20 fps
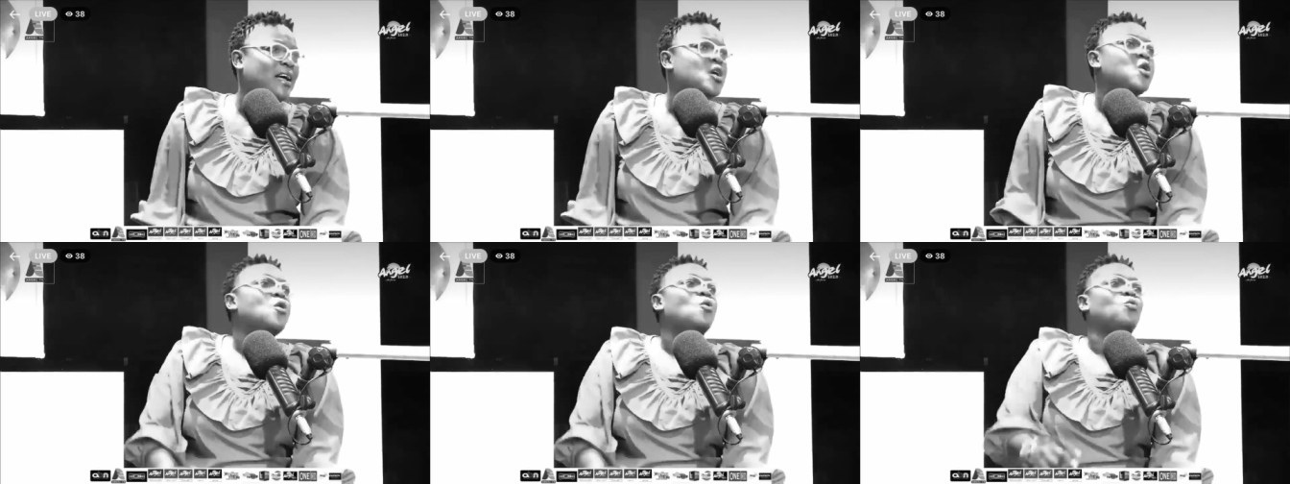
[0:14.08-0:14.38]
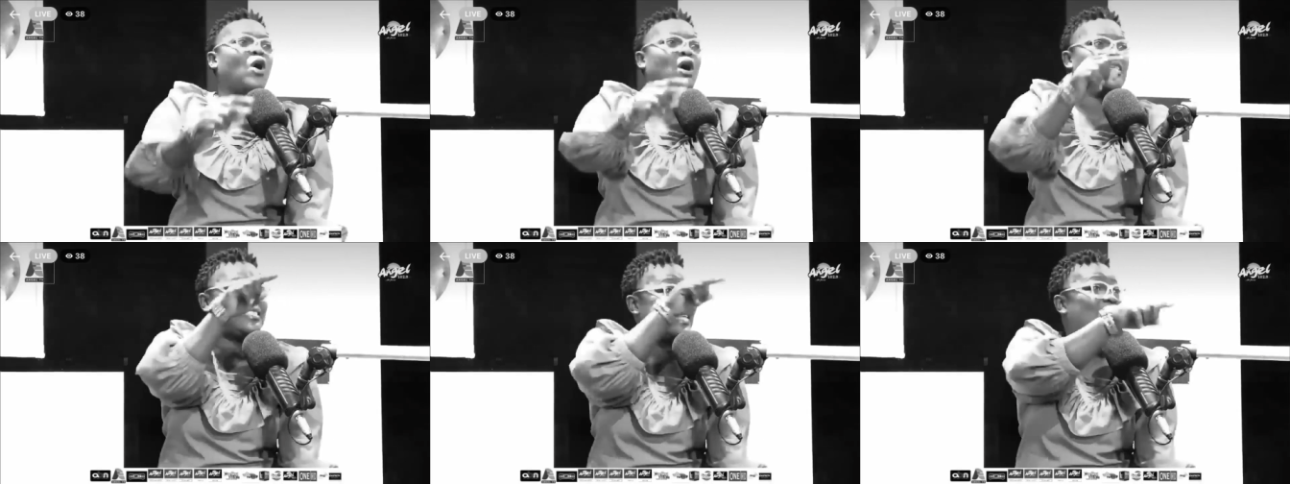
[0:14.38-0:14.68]
What
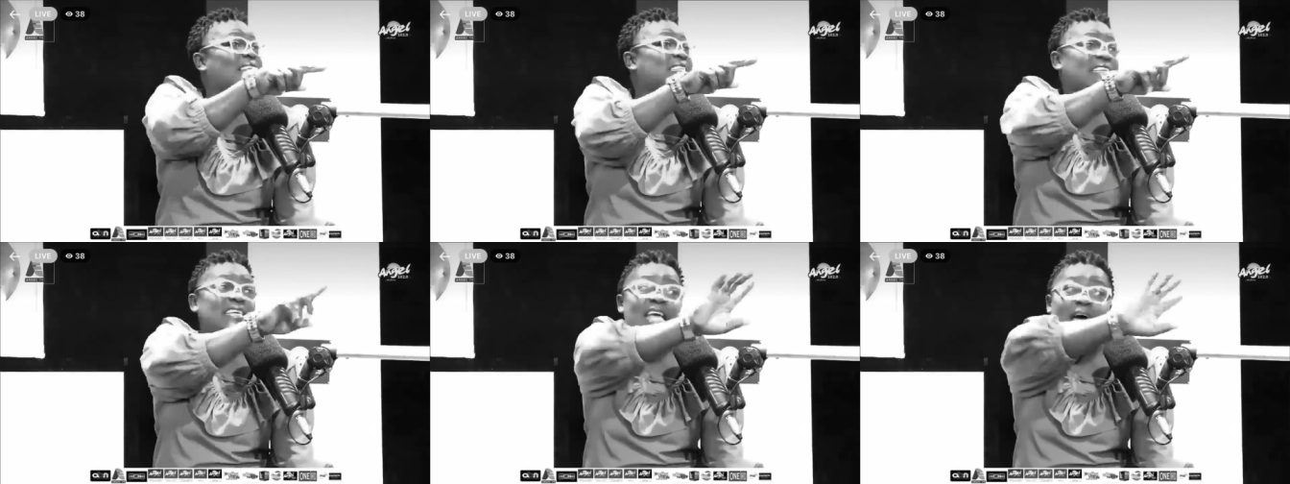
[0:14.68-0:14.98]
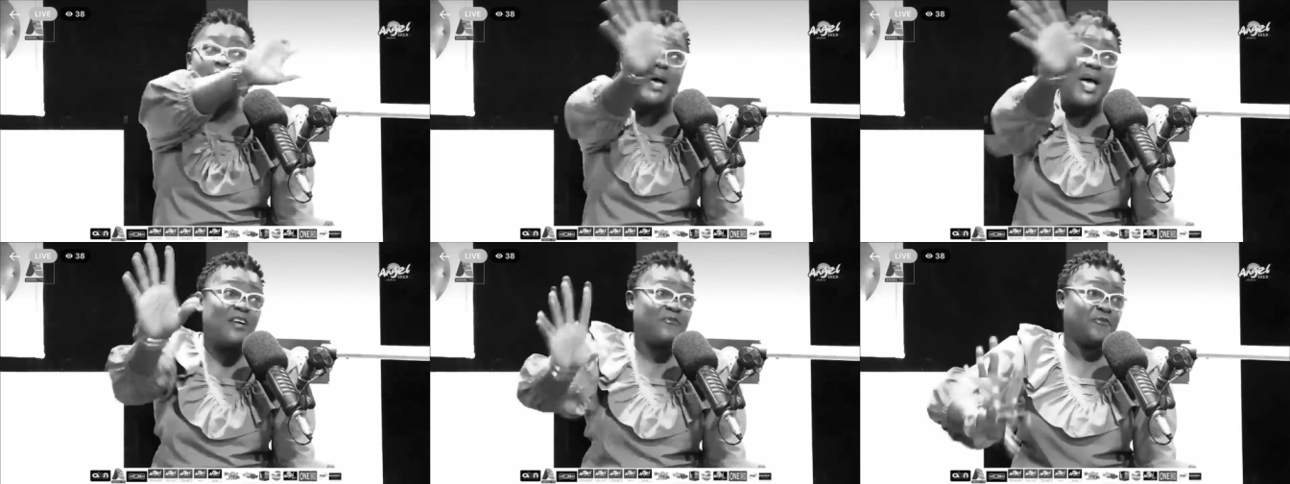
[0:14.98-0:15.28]
starting a
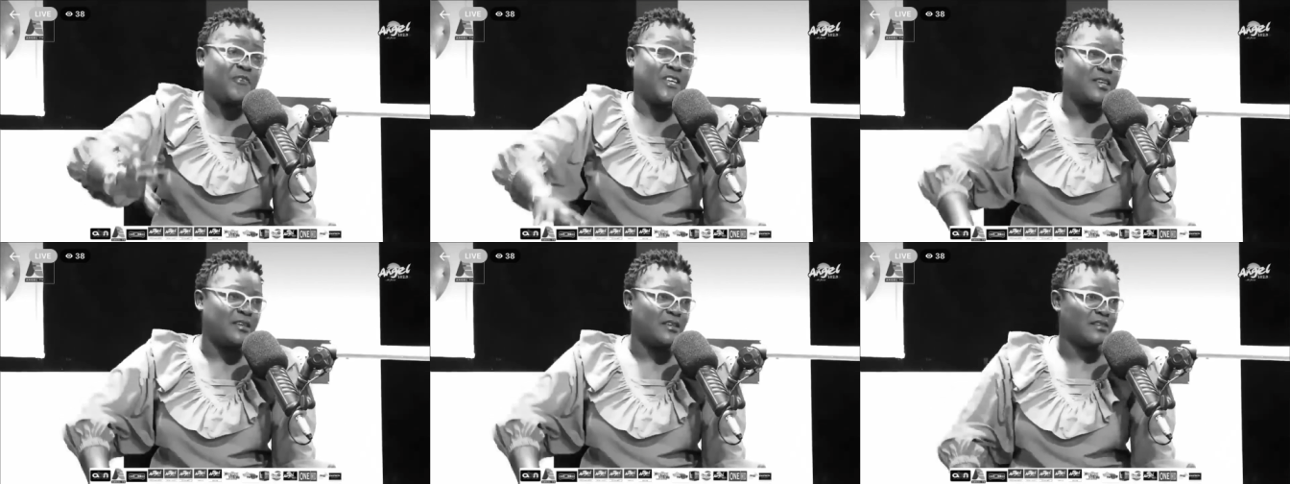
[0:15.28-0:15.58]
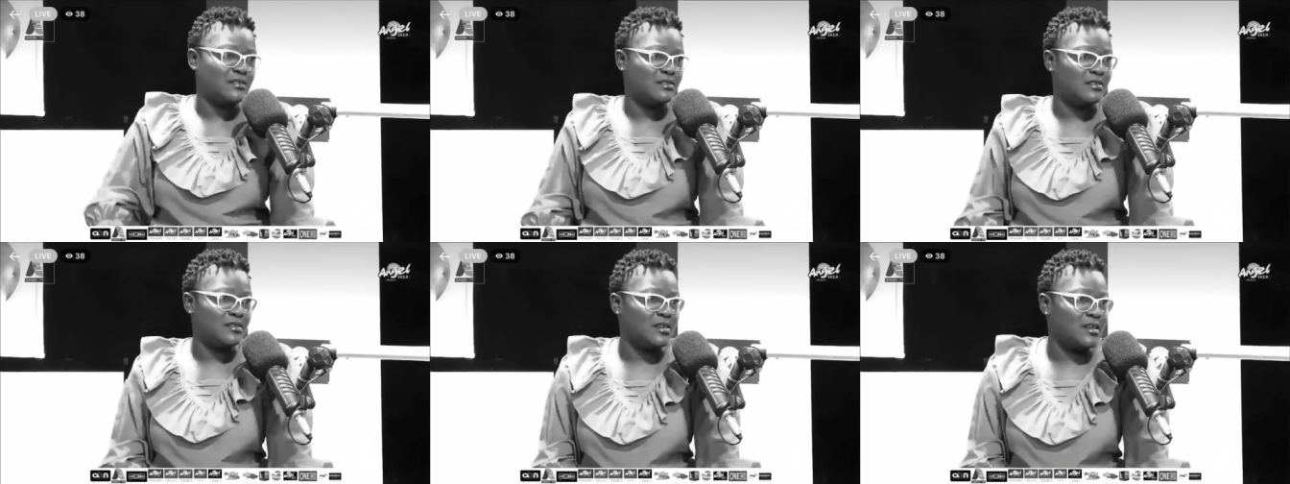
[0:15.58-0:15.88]
Memphis?
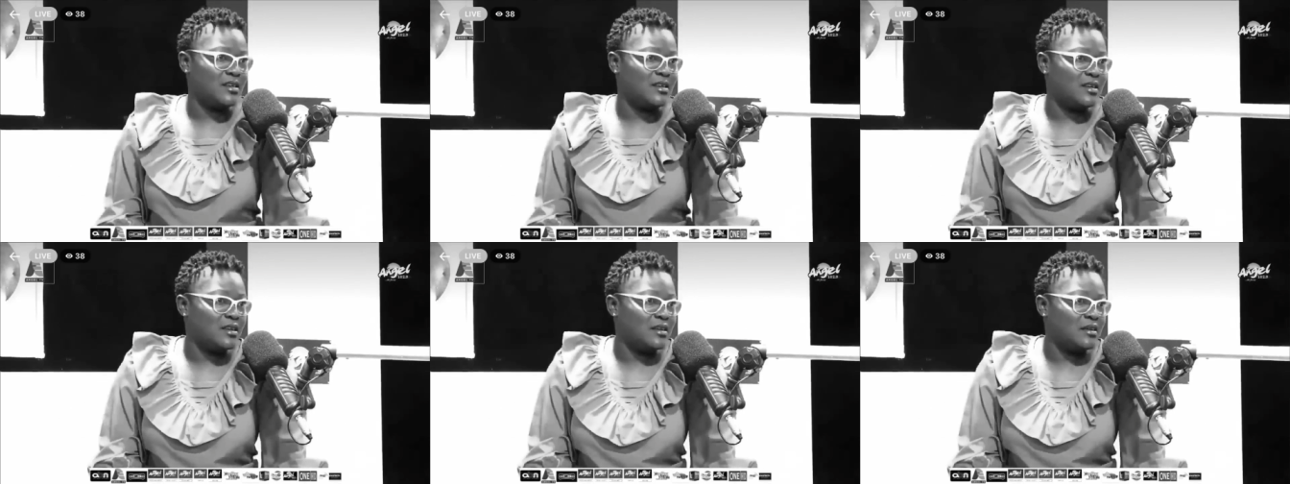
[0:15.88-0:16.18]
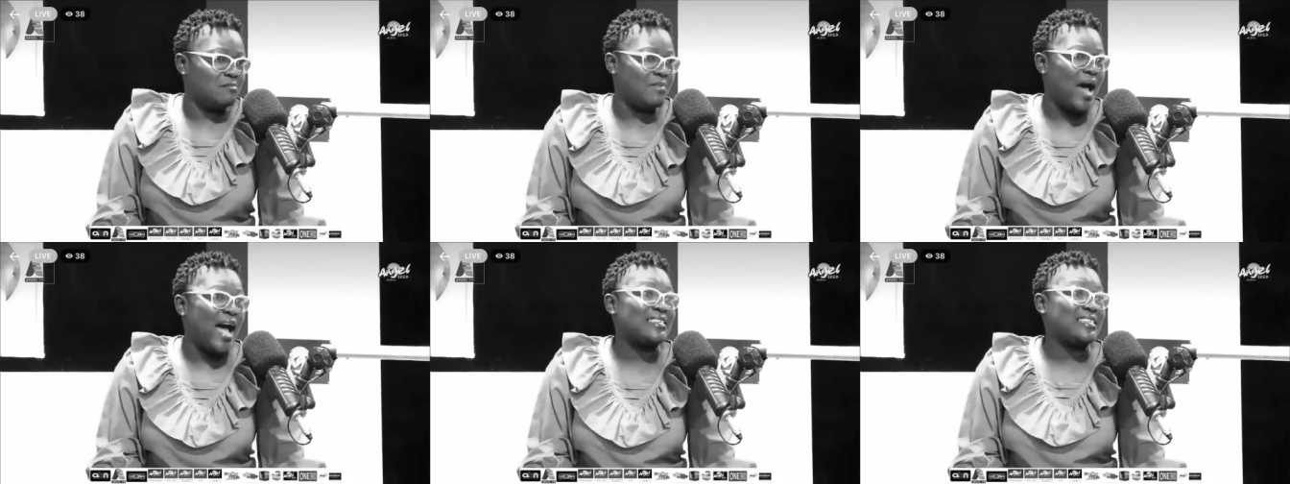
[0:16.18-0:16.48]

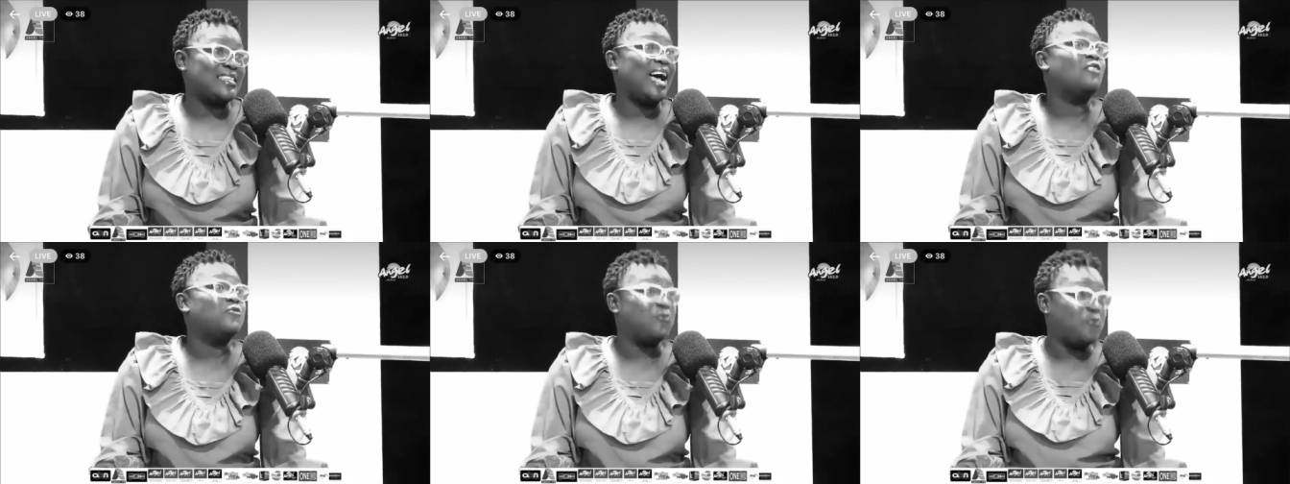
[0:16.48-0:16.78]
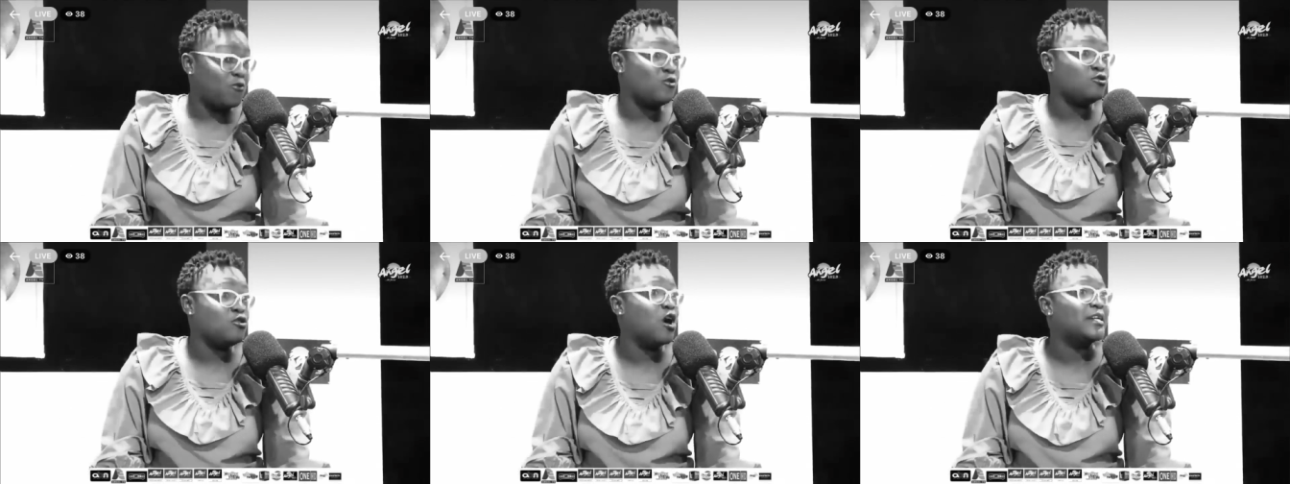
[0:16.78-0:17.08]
That's some phone
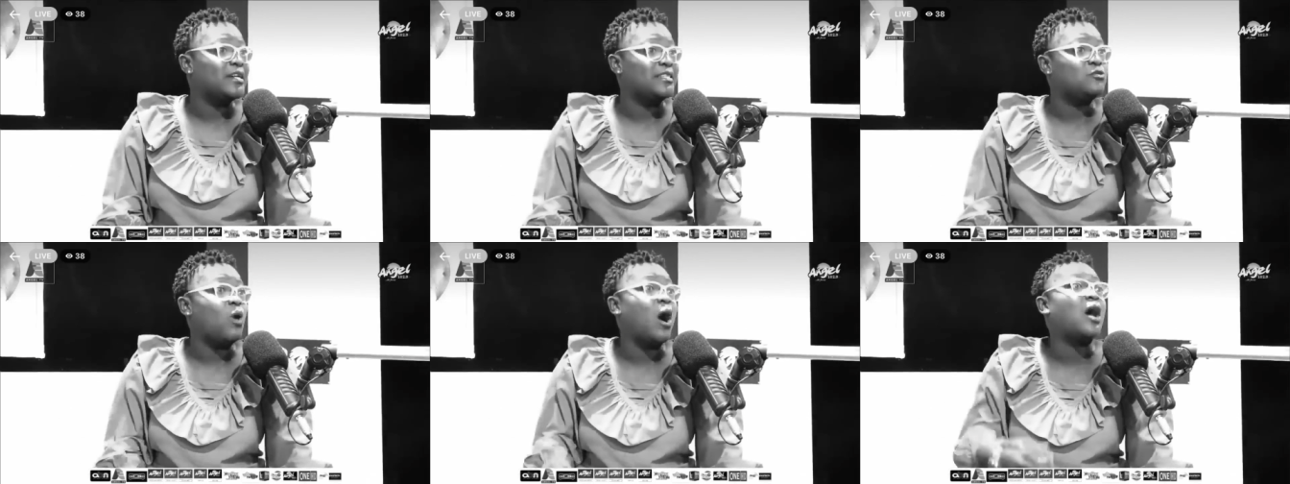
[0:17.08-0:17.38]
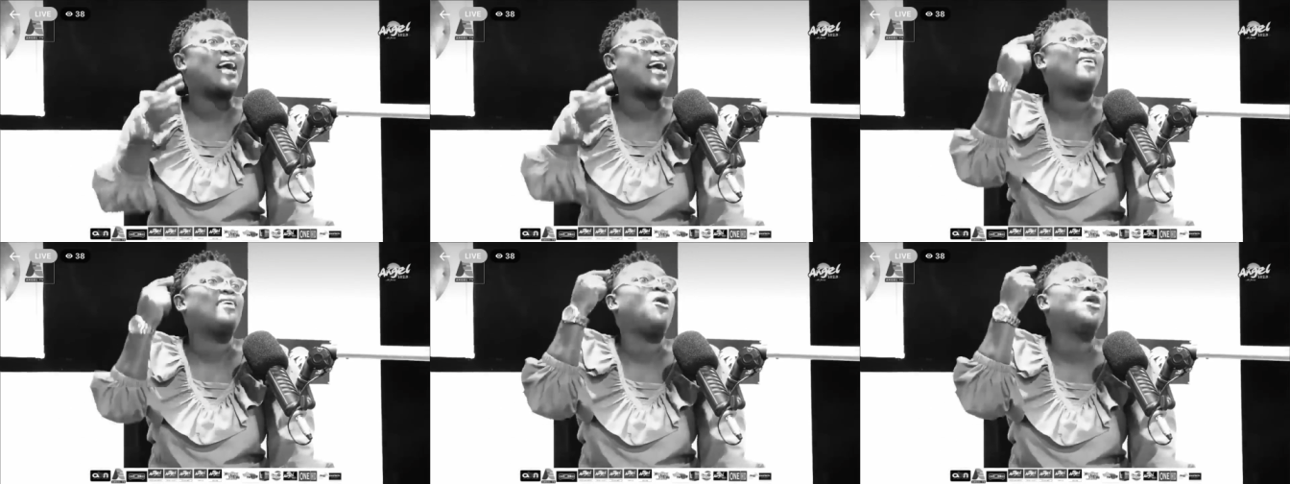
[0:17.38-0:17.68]
or the one
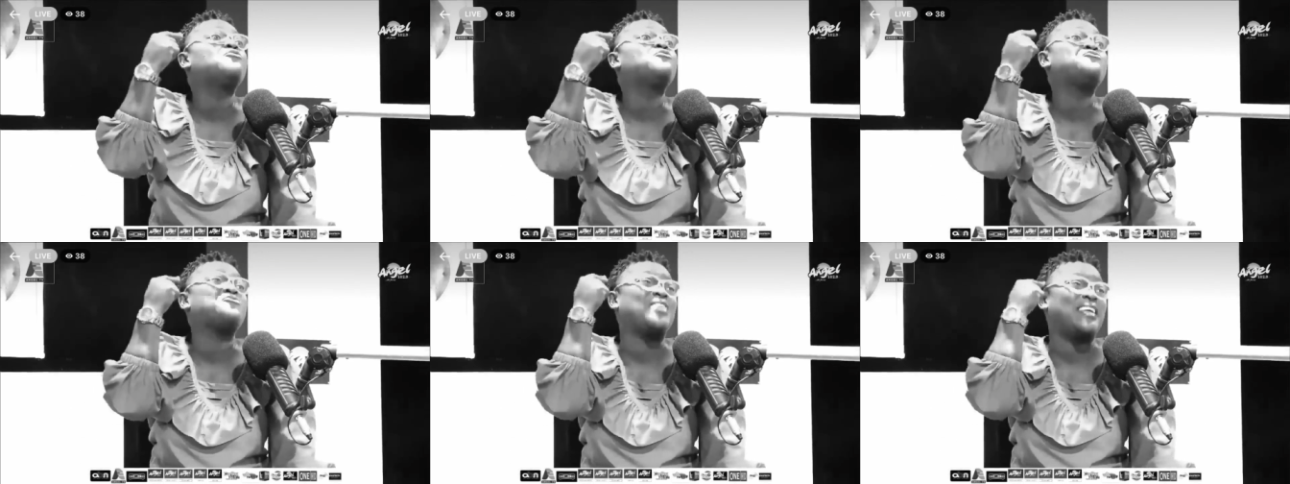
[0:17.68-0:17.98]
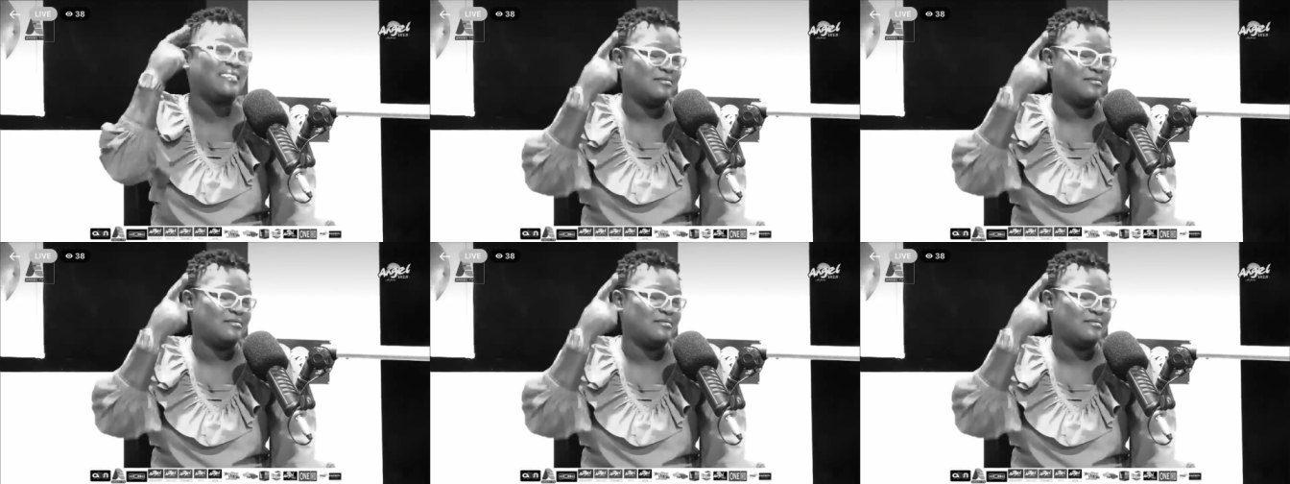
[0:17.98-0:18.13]
one minute.